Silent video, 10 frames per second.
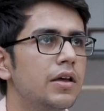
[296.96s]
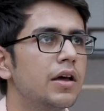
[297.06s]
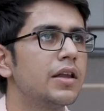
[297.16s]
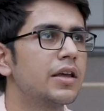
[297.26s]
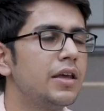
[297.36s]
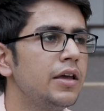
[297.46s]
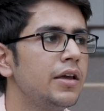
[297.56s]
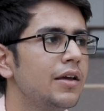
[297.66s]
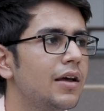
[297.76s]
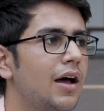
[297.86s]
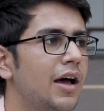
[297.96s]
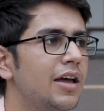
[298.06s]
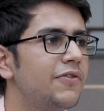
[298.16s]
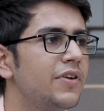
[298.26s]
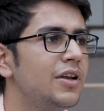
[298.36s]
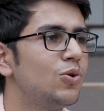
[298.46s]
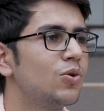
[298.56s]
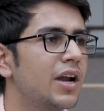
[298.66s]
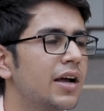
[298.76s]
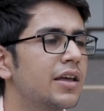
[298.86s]
Yeah, the key I feel to
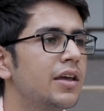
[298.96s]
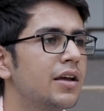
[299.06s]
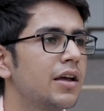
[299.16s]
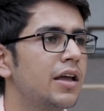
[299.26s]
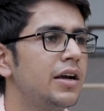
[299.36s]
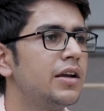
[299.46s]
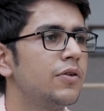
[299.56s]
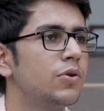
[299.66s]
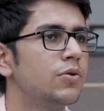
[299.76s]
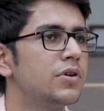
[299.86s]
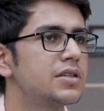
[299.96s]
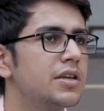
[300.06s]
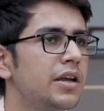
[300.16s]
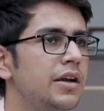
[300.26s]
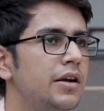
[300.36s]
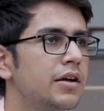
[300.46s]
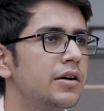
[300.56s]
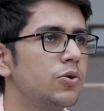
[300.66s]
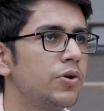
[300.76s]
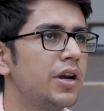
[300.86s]
cracking an interview is
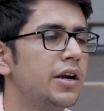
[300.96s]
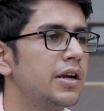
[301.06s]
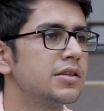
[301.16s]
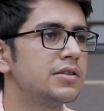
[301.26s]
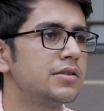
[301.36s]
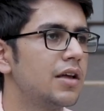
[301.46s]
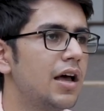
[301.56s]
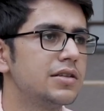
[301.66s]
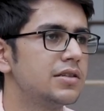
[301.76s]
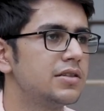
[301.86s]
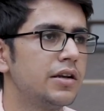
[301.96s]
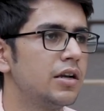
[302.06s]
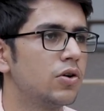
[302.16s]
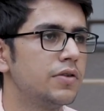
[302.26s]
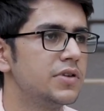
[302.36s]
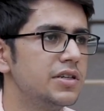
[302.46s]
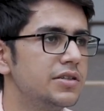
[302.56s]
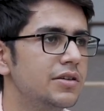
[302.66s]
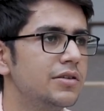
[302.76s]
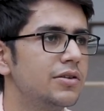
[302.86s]
to treat as a general conversation.